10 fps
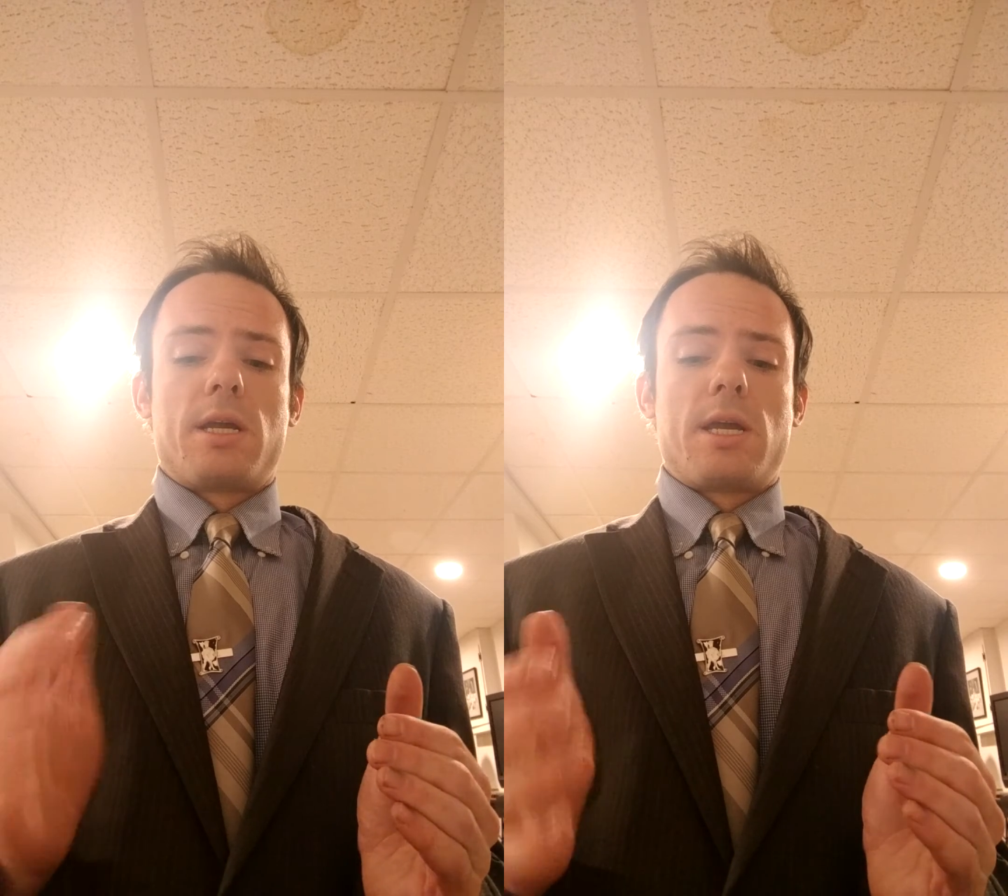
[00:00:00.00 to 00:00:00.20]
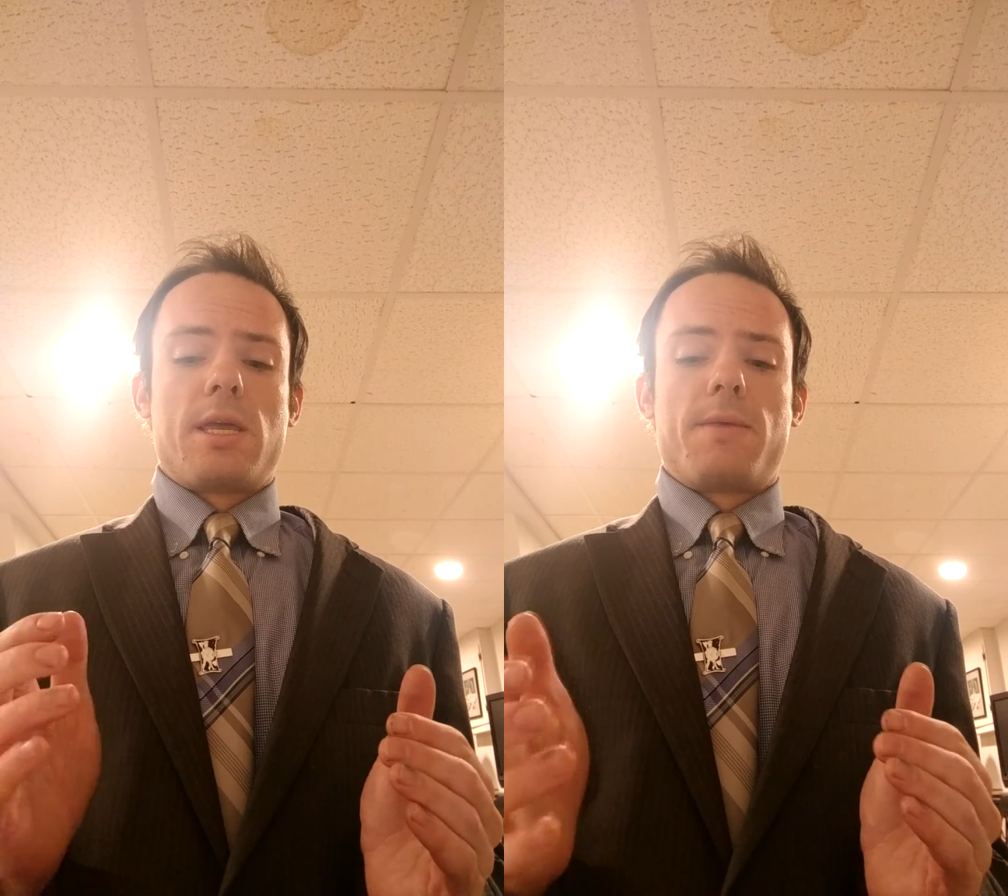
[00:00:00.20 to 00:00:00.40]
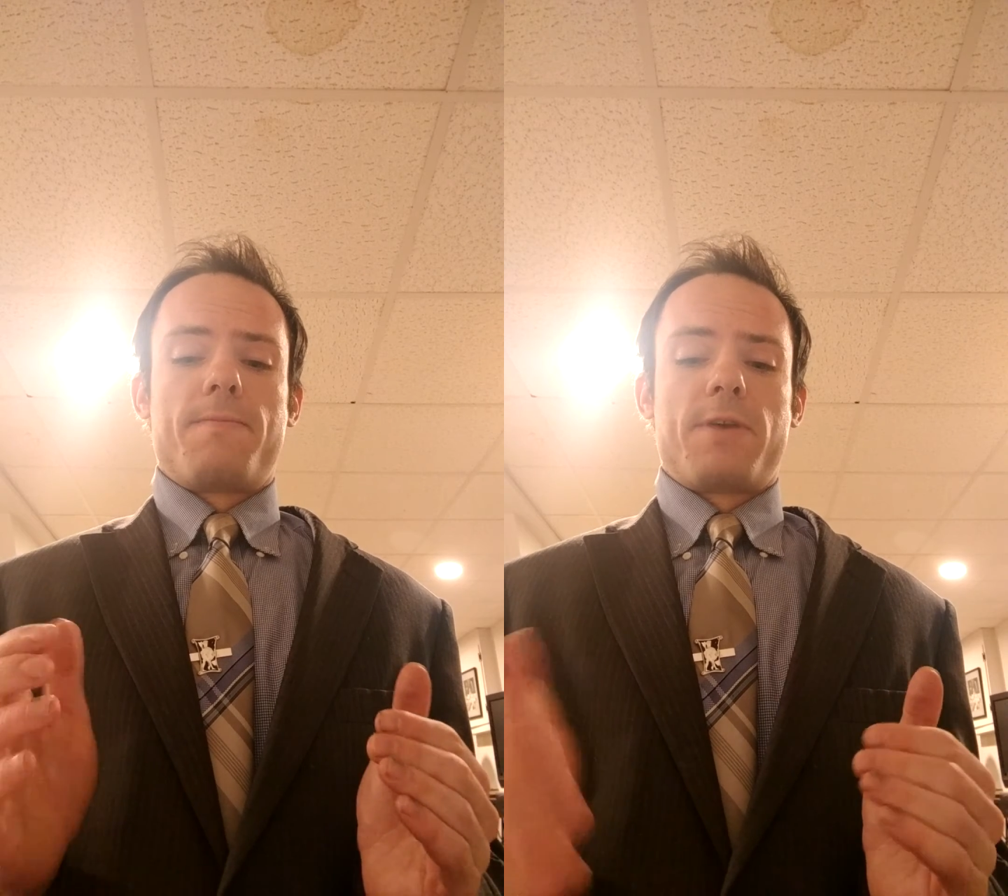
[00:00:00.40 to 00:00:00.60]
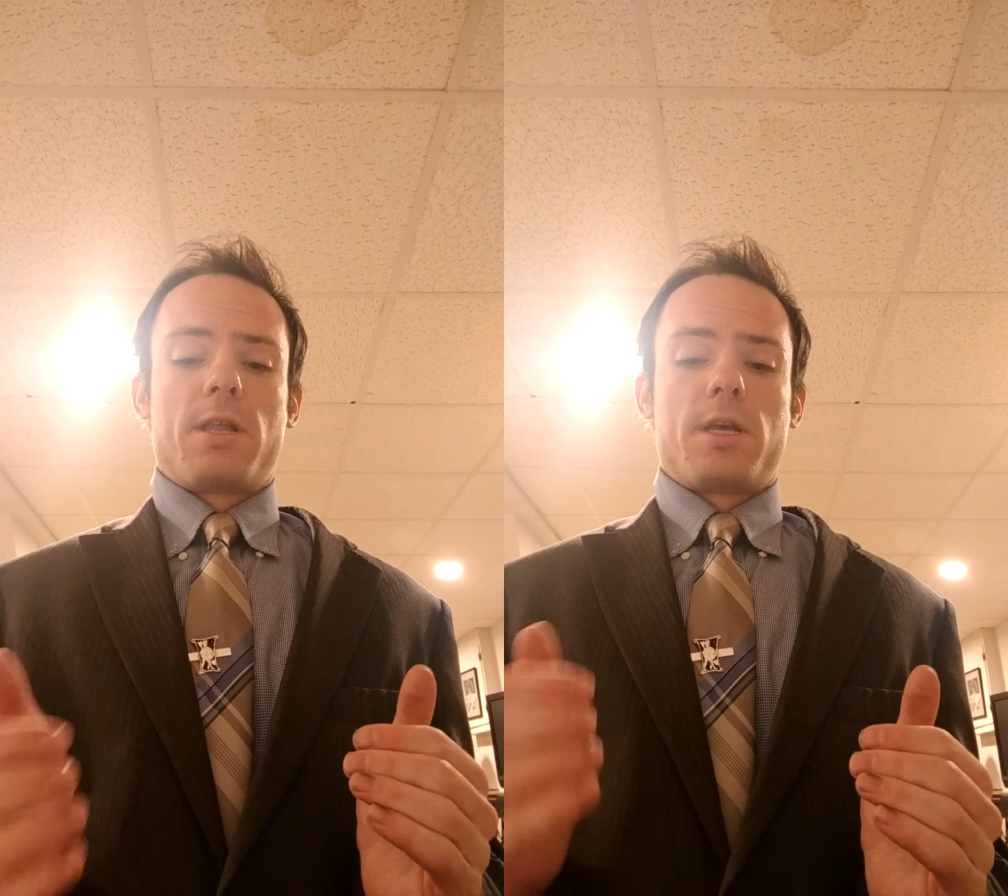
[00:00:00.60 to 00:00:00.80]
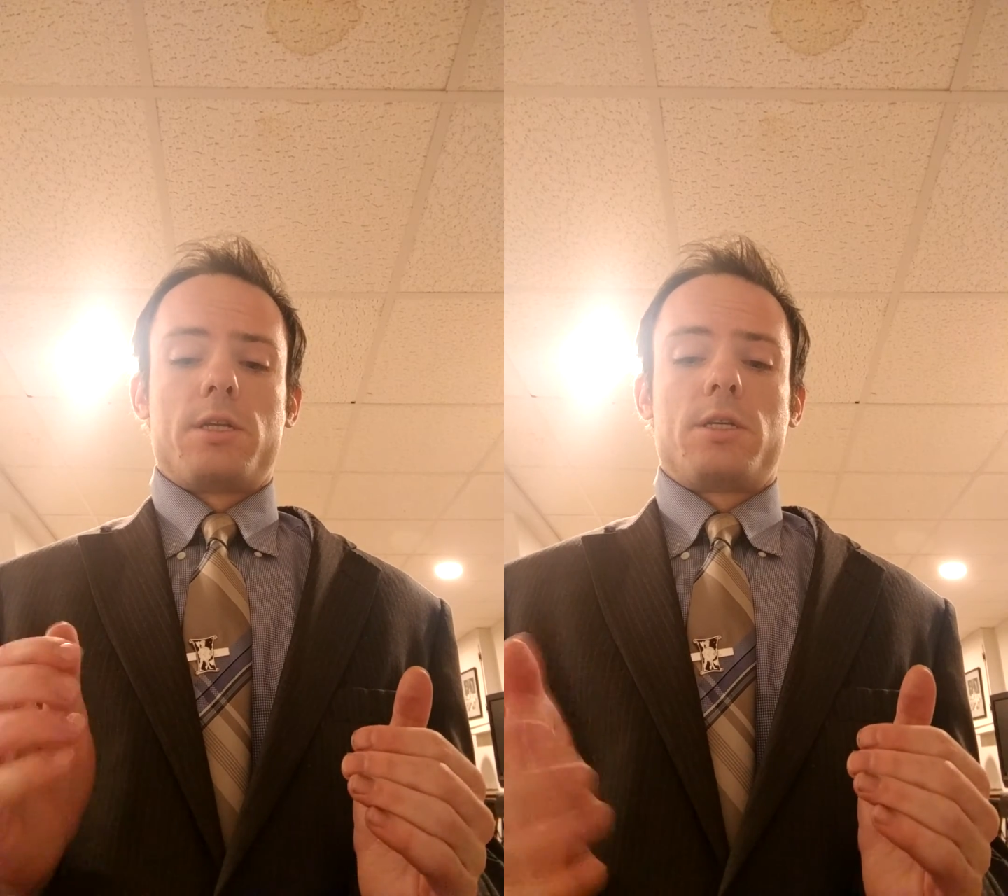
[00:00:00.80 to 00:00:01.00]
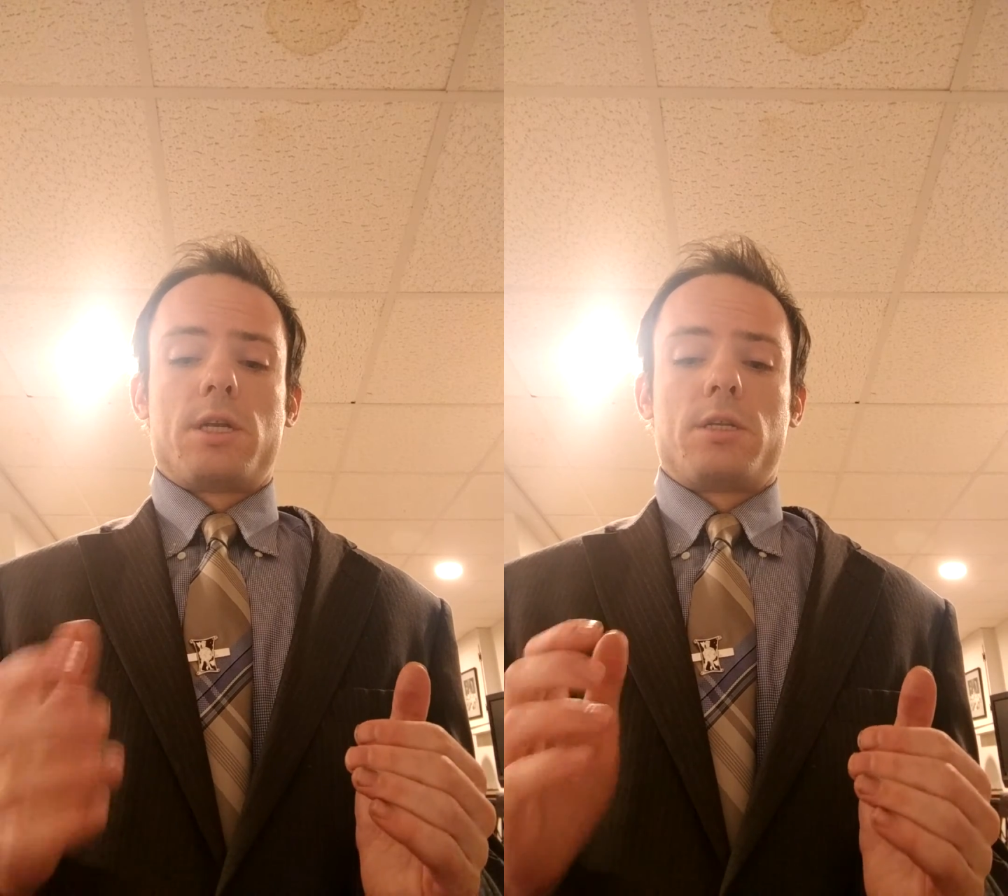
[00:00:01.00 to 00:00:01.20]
in the village,